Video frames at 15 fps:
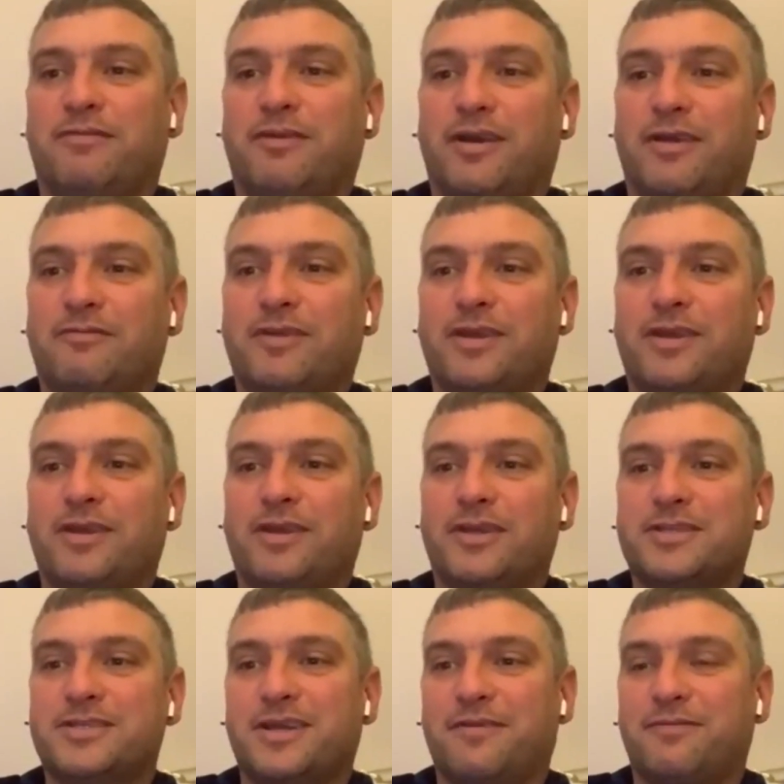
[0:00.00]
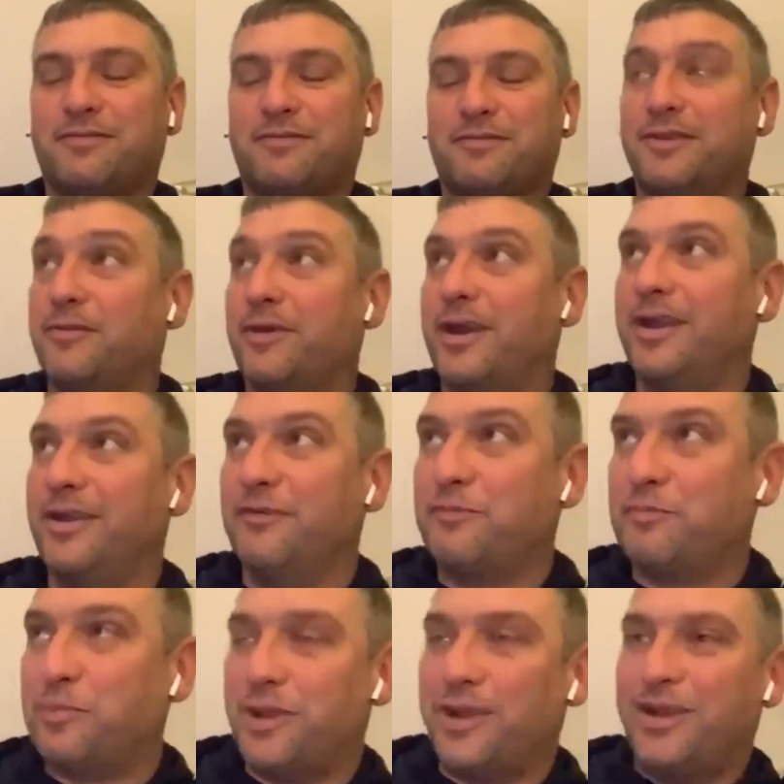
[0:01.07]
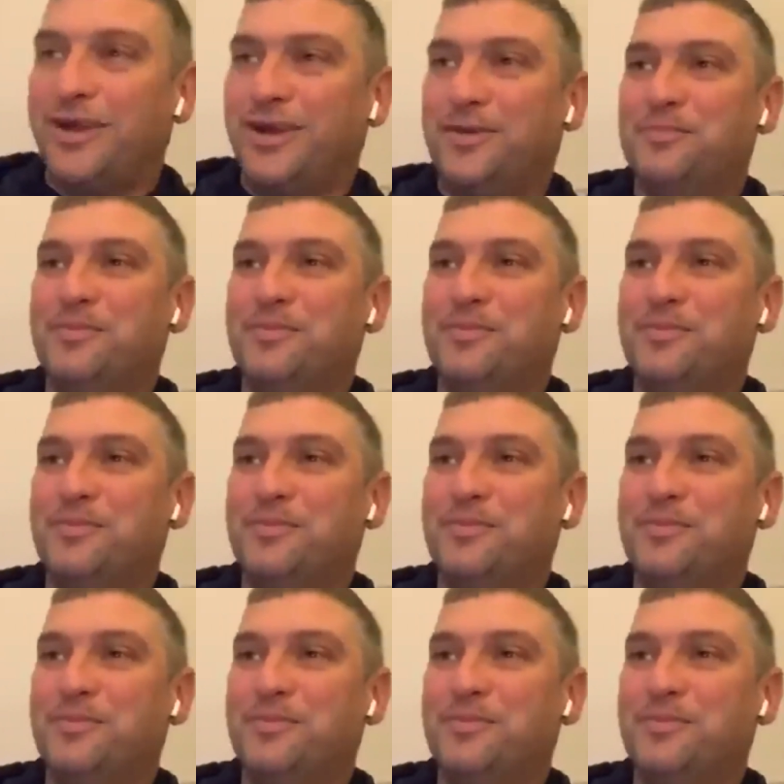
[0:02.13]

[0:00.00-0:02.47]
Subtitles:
for about 25 years after it, right enough. But